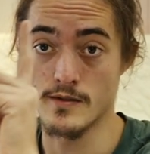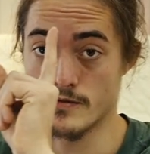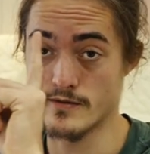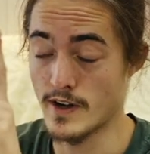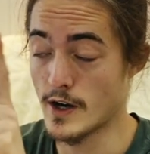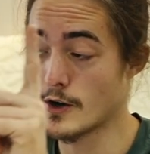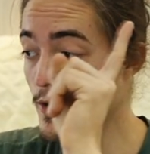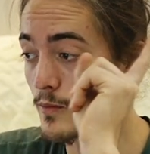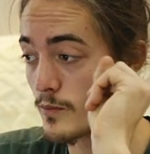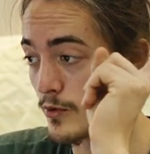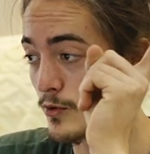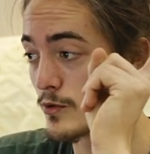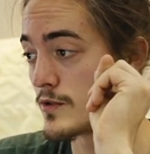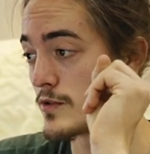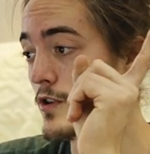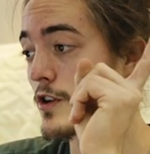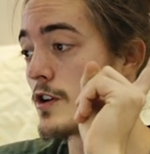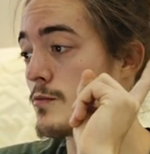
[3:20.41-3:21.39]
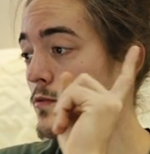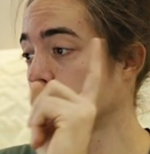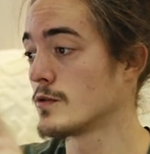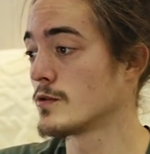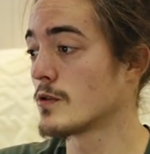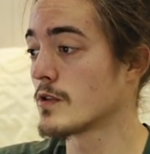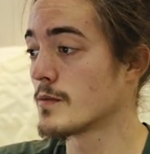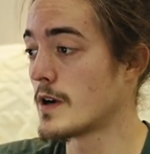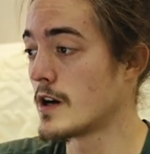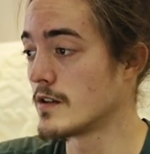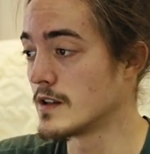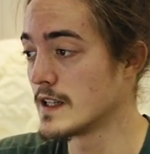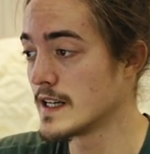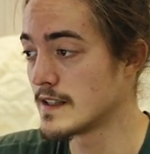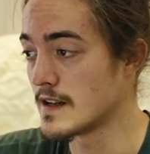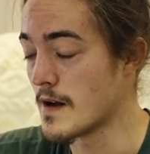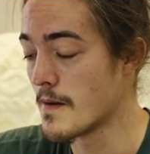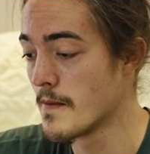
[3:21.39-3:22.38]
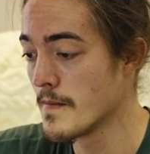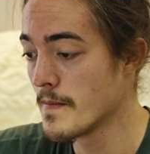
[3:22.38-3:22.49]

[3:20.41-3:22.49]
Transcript: Very important term, we'll talk about it later.